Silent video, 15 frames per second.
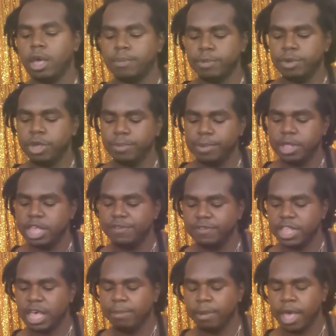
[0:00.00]
you could be leaving
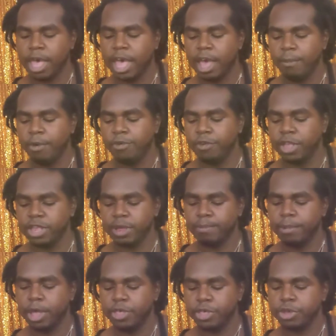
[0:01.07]
that behind. Whether that's a
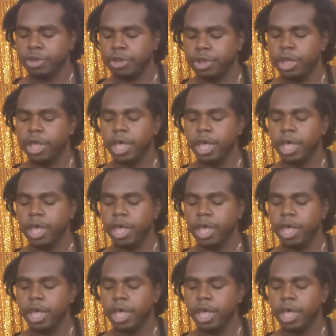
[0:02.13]
mother,